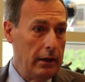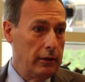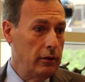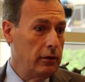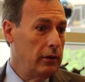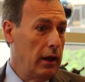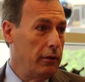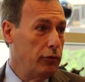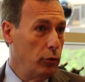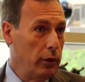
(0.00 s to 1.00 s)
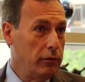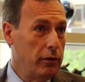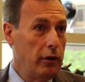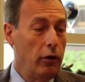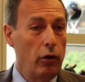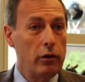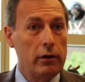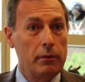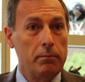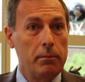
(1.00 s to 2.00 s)
I didn't have to wait very long,
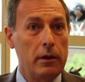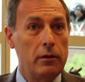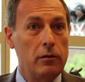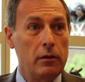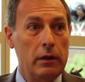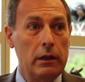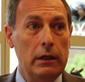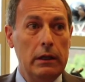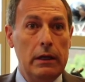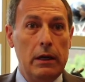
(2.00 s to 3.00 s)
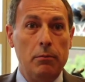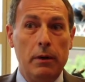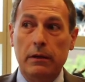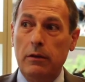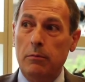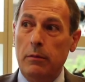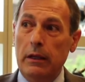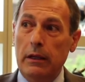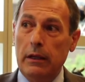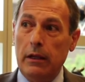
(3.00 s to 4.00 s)
but
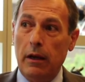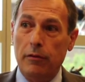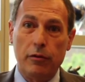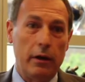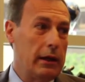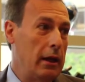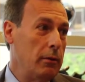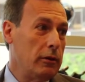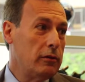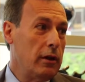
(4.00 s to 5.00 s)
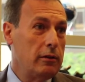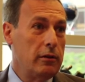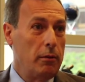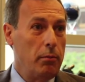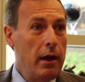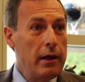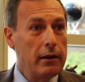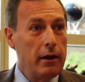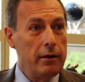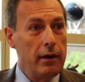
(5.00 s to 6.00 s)
immediately after I came and started
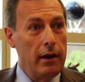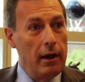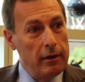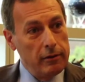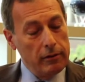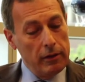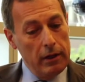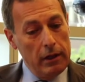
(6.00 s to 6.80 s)
applying, I realized,